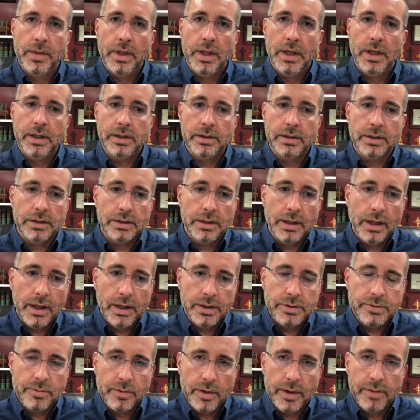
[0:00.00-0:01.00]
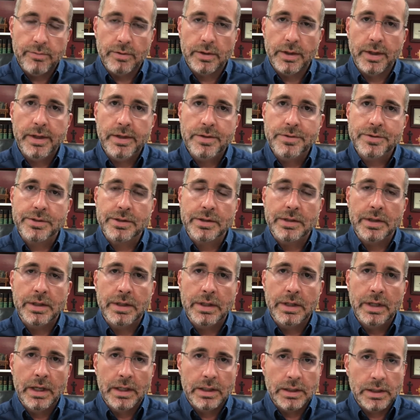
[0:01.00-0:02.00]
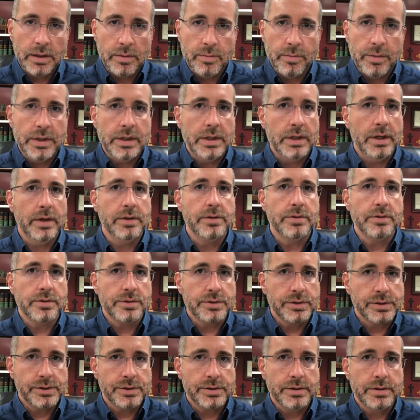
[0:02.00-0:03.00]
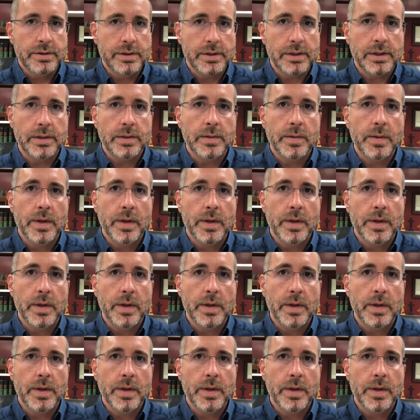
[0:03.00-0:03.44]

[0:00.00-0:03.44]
and that God's revelation can be understood.